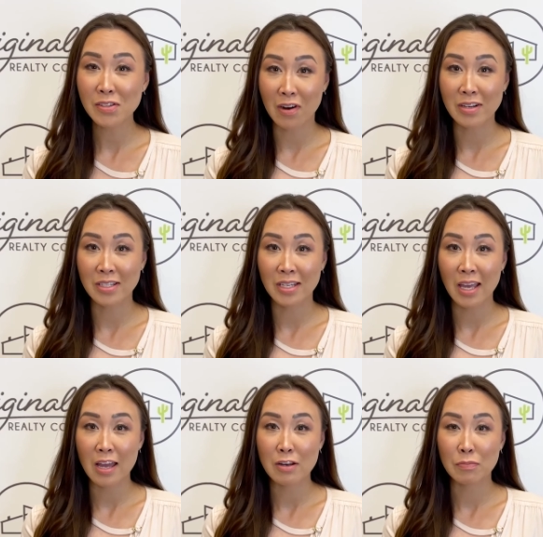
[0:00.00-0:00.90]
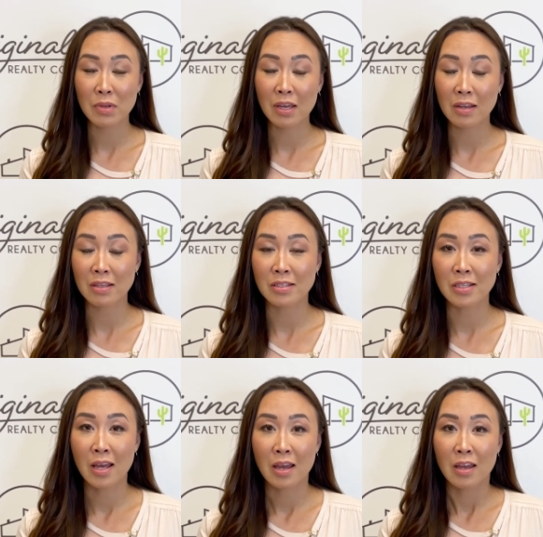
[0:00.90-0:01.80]
use Carson again
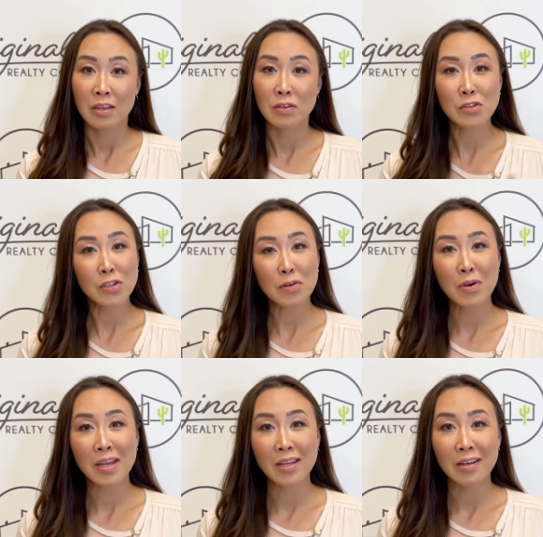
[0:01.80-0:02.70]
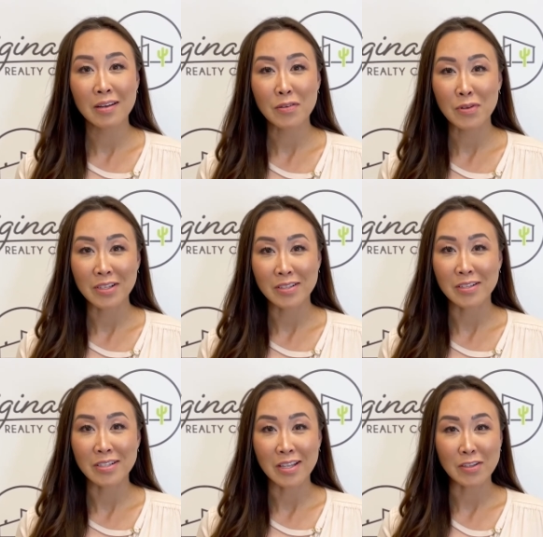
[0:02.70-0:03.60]
because usually when a
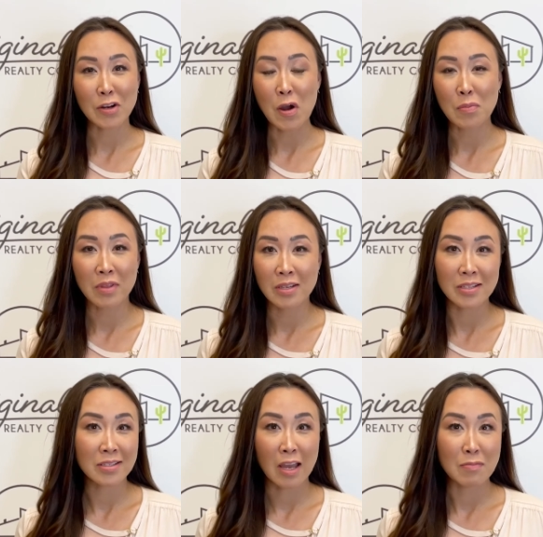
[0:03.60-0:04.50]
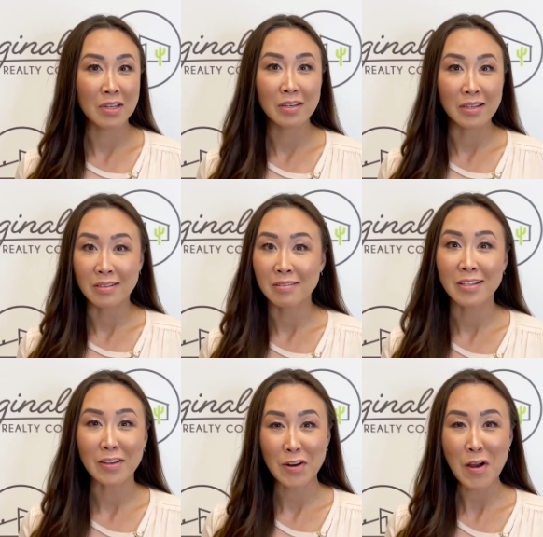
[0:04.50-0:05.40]
realtor sells your home, they just come in and
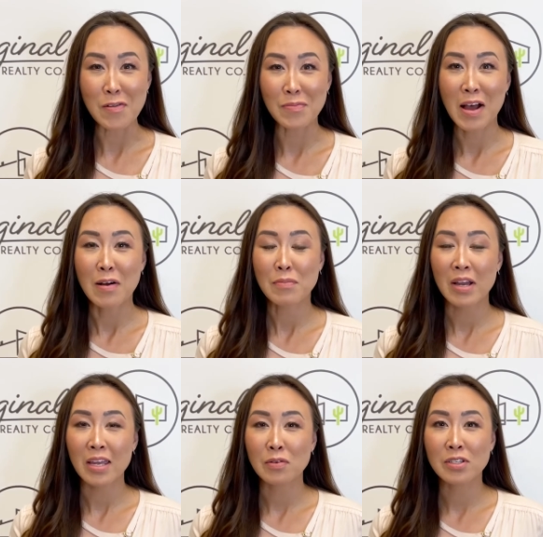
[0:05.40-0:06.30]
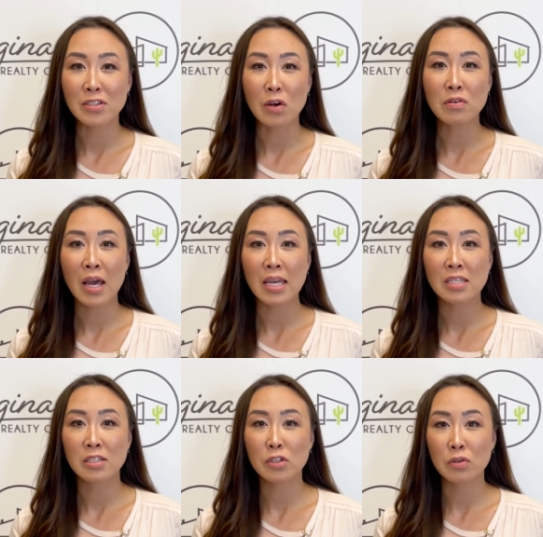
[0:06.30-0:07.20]
sell your home. But it was so
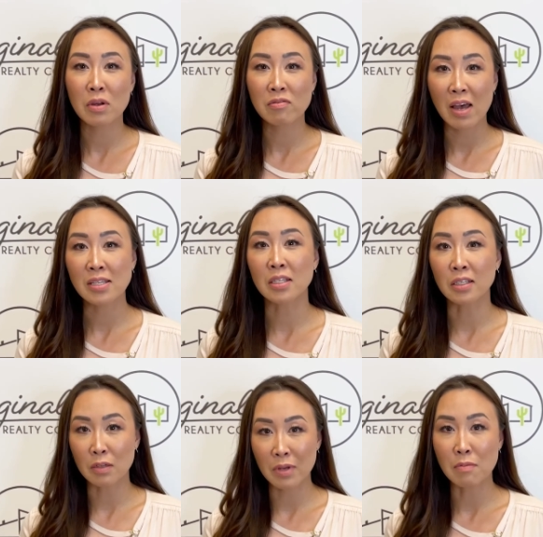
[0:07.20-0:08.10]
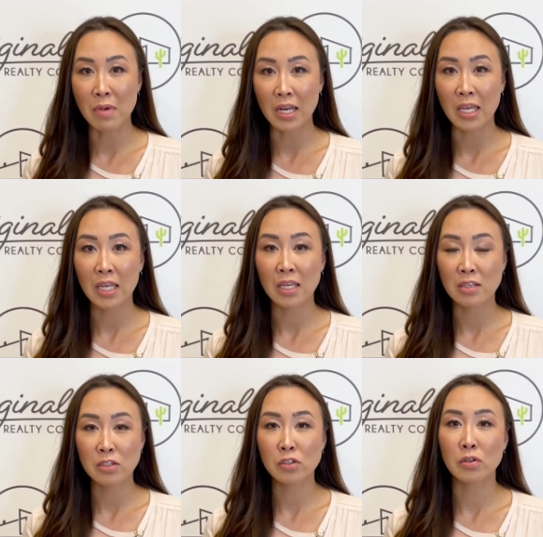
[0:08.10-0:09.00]
nice to invest a little bit of money
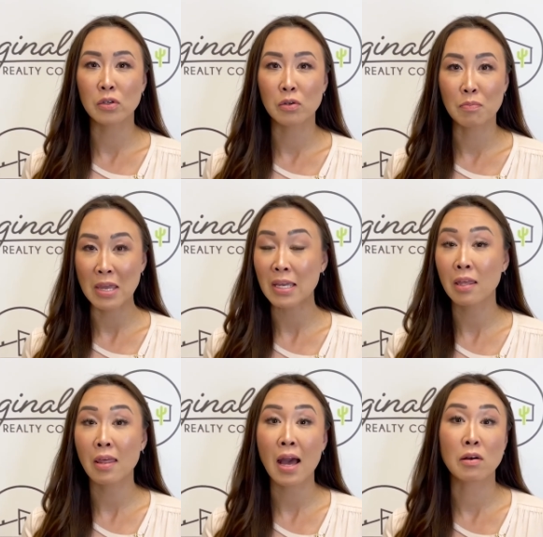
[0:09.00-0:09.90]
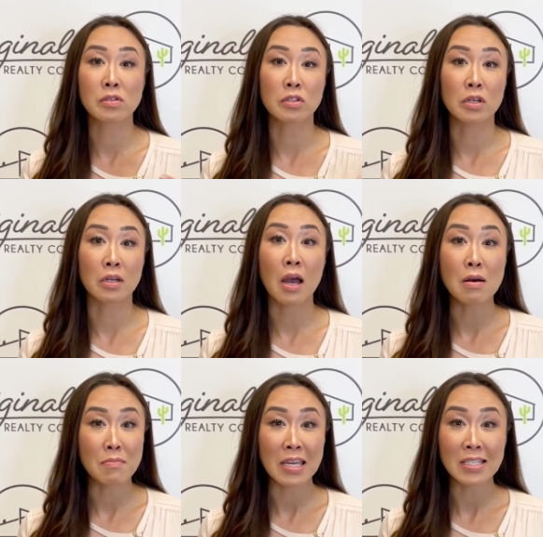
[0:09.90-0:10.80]
into making the house look
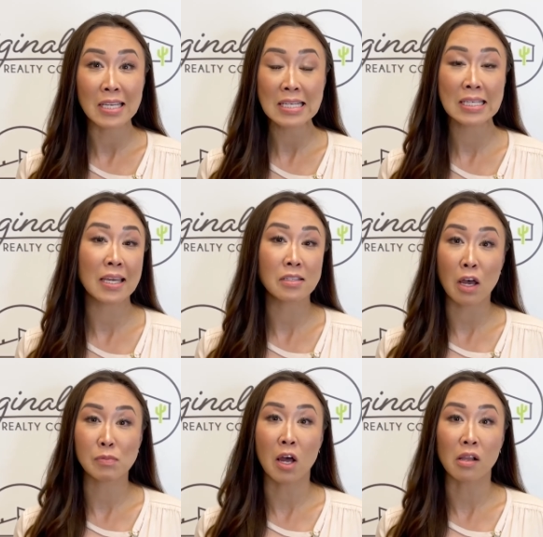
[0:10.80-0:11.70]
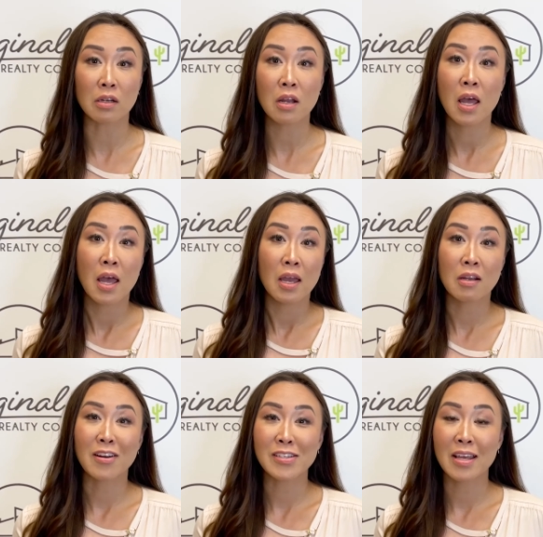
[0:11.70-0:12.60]
amazing to get top dollar.
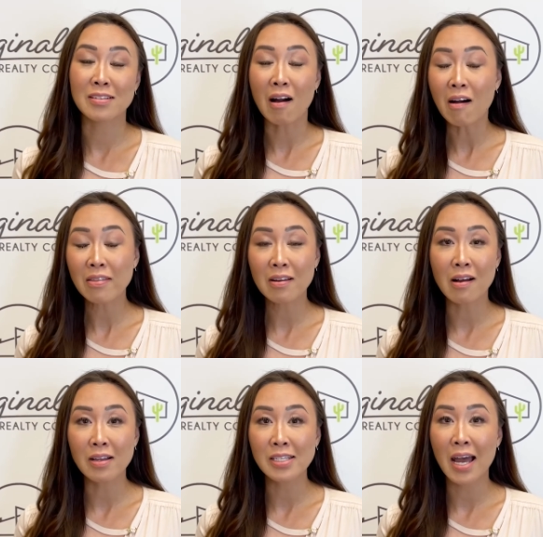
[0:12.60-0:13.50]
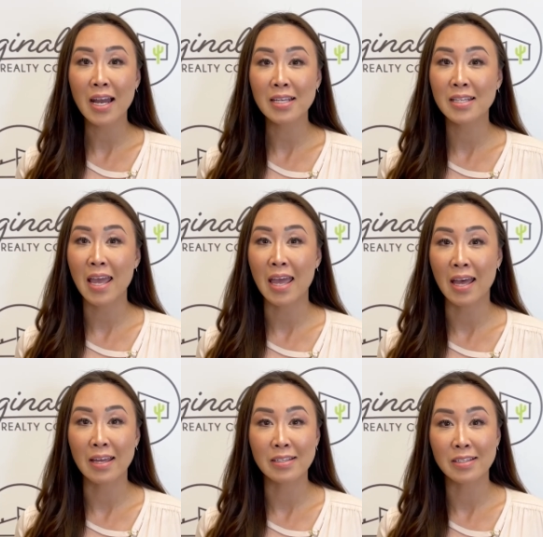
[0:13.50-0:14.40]
And Carson has all the contacts
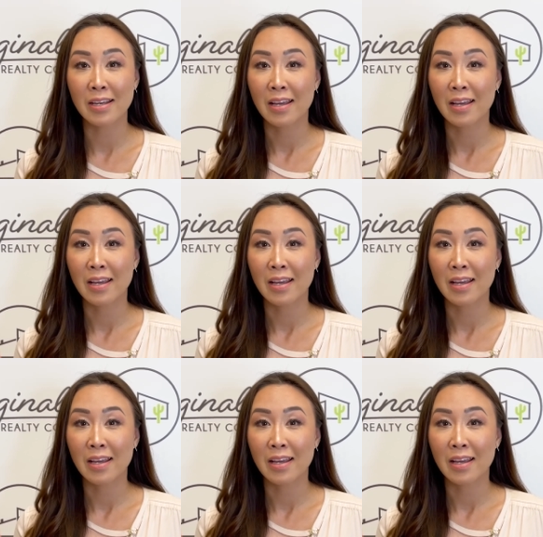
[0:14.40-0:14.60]
and